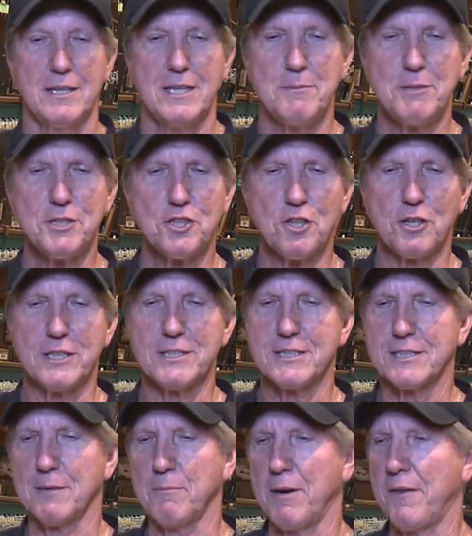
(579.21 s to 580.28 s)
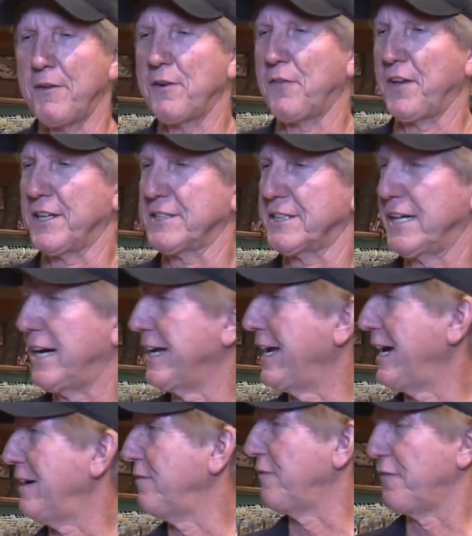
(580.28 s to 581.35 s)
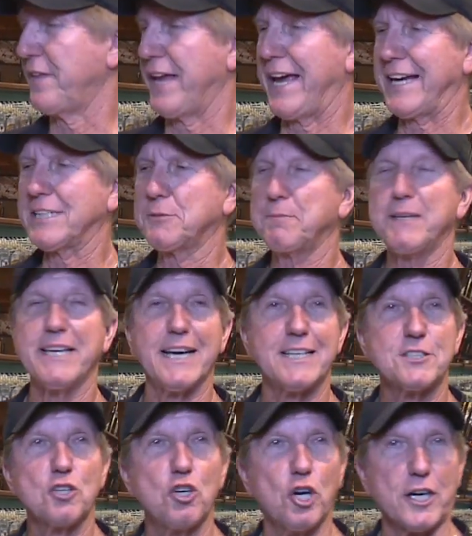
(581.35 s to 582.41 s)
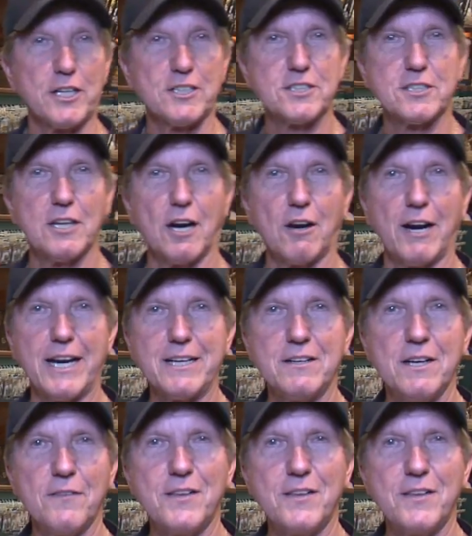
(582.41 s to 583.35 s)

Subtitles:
Let me show you some other things that I have. The XPS hooks, all right?